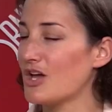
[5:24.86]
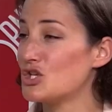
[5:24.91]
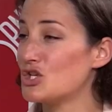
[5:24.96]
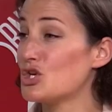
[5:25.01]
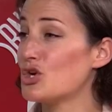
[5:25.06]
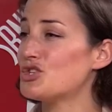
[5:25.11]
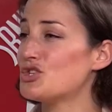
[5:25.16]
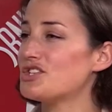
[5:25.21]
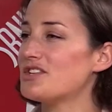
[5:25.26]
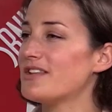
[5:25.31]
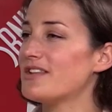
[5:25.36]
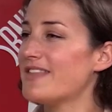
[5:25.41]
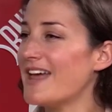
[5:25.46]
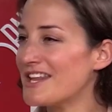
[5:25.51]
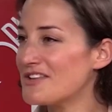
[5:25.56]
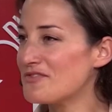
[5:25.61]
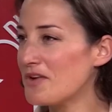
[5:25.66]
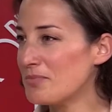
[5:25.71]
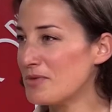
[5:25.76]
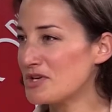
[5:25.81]
Josh,
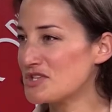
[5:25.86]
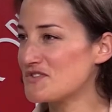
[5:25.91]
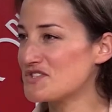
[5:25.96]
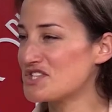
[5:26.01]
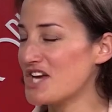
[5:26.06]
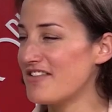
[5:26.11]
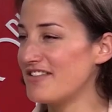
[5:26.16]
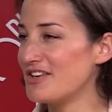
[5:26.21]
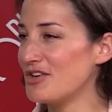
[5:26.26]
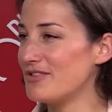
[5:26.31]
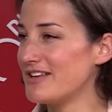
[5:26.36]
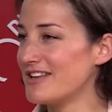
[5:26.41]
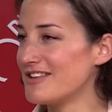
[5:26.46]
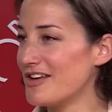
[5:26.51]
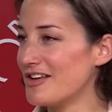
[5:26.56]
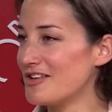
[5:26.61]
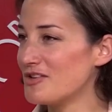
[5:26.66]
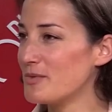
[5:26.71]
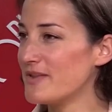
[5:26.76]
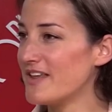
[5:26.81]
thanks very much for sharing your
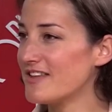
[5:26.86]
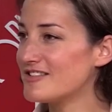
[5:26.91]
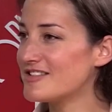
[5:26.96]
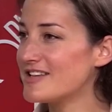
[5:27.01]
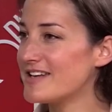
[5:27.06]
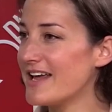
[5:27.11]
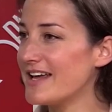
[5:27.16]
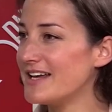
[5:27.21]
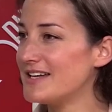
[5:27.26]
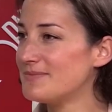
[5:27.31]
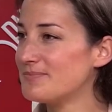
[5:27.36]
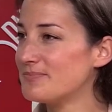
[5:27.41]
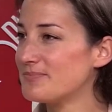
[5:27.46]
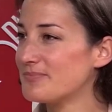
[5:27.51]
insights with us today.